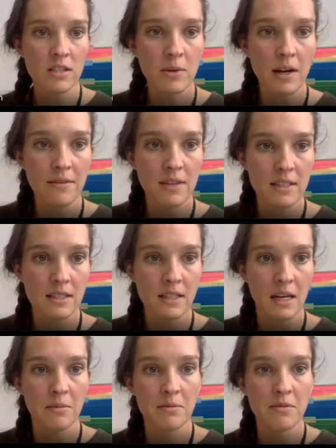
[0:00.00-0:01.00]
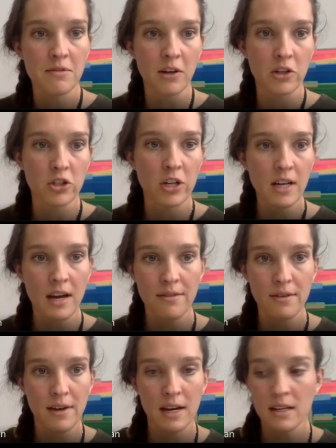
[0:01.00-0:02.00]
So we have this named function, f
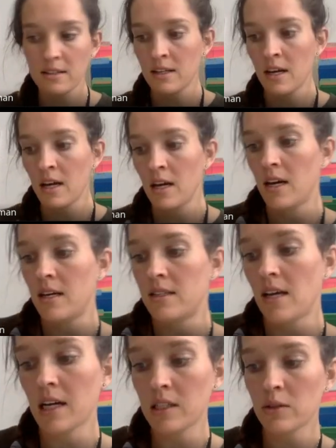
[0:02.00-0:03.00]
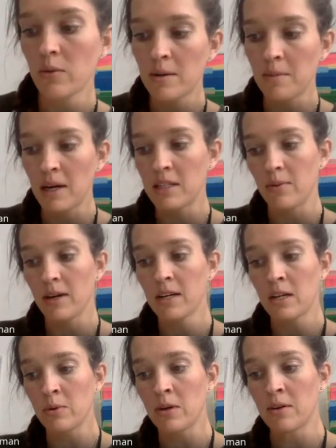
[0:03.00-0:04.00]
of x is x squared minus 1,
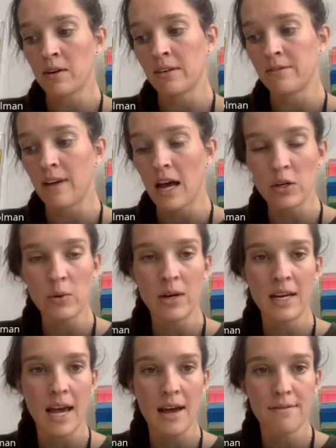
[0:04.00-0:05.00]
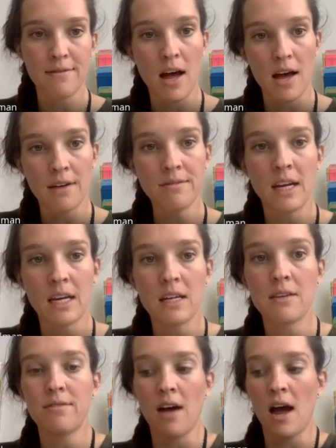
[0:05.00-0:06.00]
and we want to evaluate f of
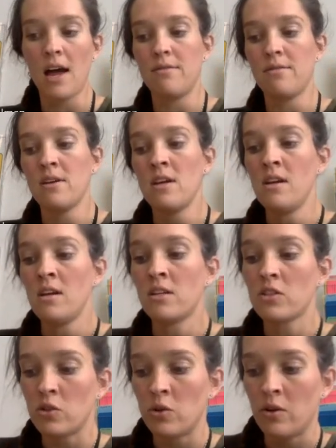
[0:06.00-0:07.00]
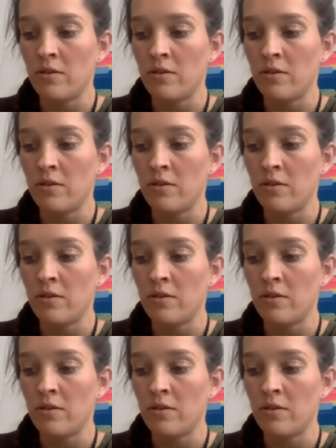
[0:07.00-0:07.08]
negative 5. So to